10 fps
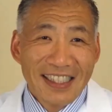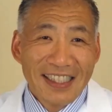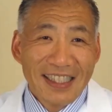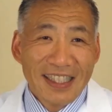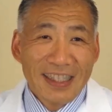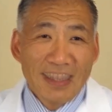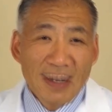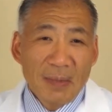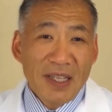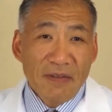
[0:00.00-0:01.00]
What is
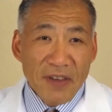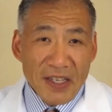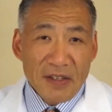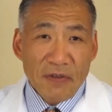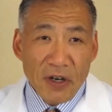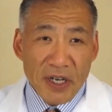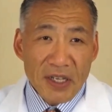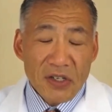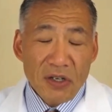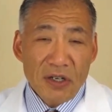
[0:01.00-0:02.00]
minimally invasive hernia
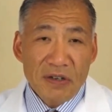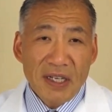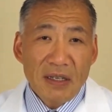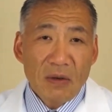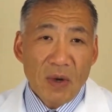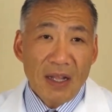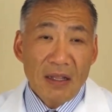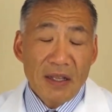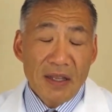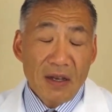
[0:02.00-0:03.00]
surgery? Well,
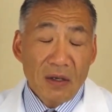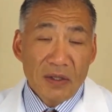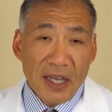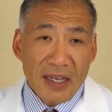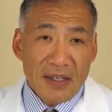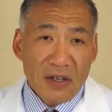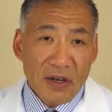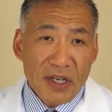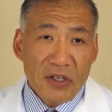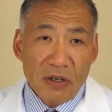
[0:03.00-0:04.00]
in the old days,
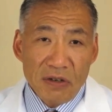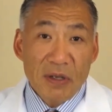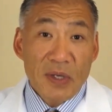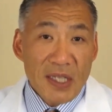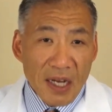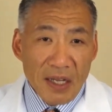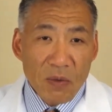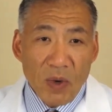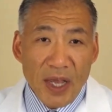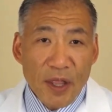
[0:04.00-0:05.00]
hernia surgery was
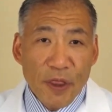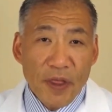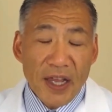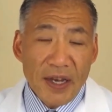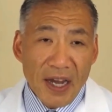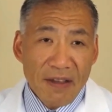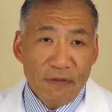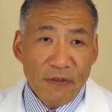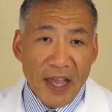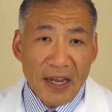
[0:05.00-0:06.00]
done with a
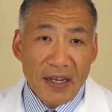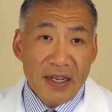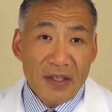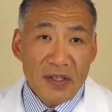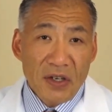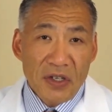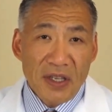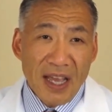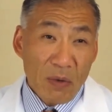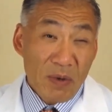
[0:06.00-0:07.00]
knife and an incision
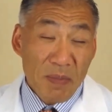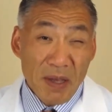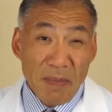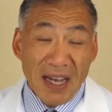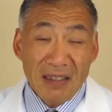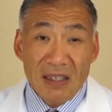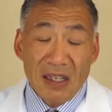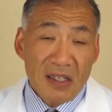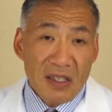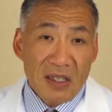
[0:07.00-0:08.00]
that would be about
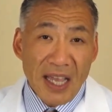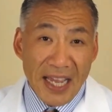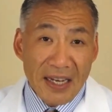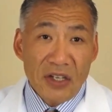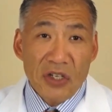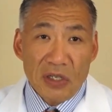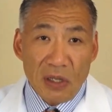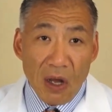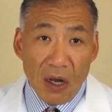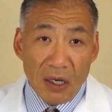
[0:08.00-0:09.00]
6 to 8 inches
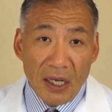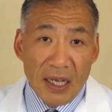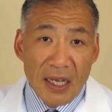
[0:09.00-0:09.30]
long.